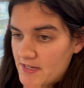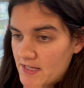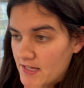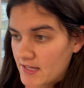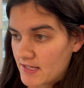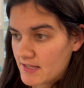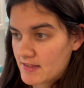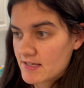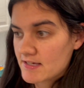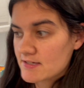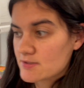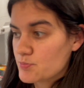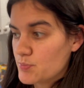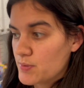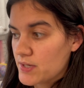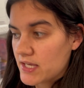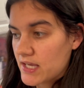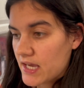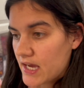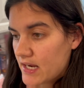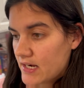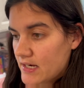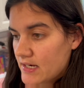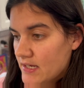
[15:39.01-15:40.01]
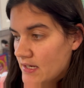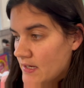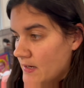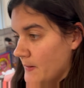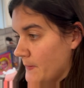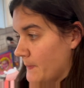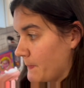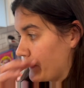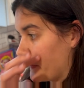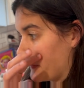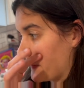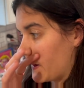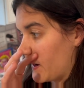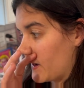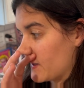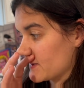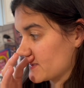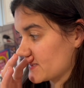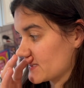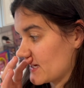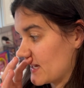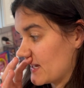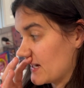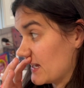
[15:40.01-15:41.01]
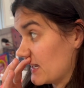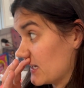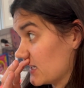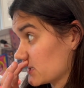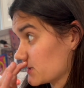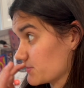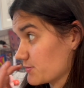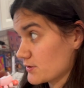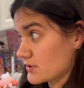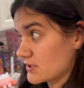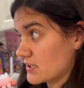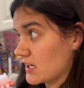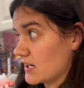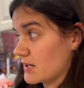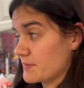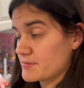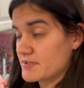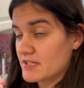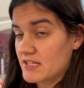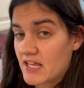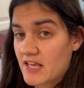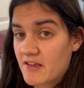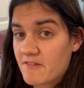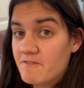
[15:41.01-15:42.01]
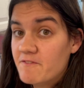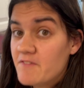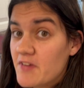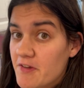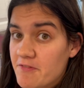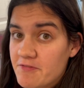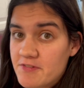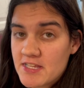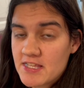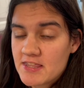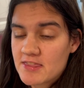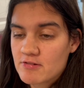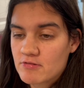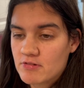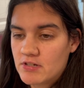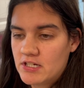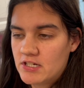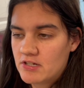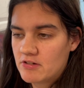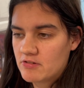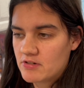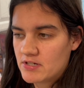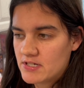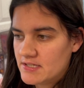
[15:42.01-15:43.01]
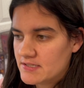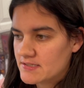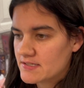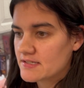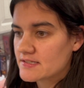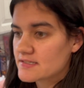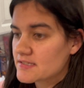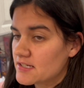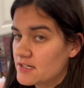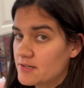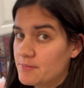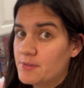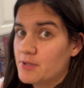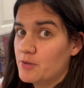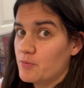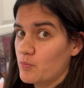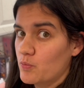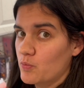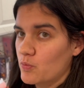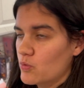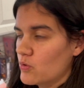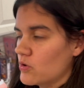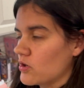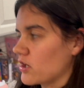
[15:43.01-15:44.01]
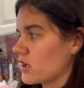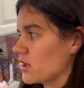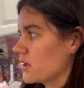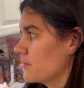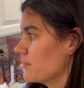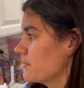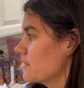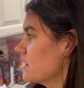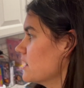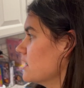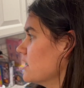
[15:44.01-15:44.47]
Like this weekend on Sunday it's supposed to get up to like 53 degrees. It's going to be warm.